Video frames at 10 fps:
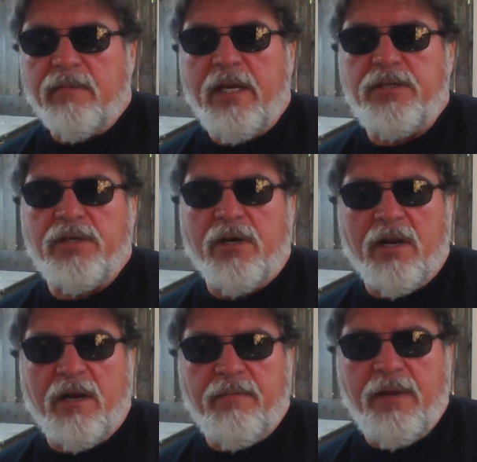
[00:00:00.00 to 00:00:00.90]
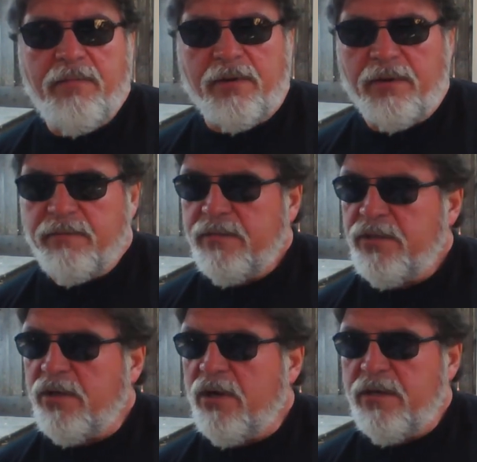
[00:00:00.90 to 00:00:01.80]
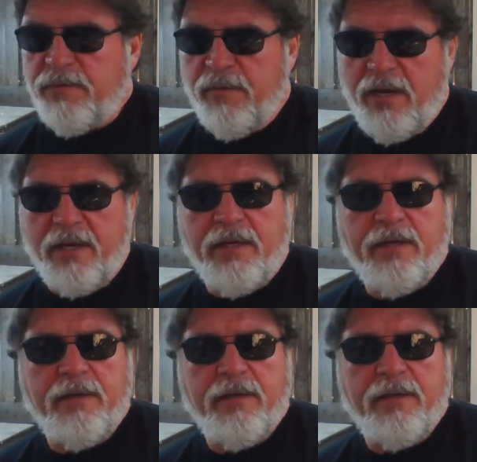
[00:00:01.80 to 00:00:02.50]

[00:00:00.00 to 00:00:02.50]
he saw it on paper, saw it in his mind.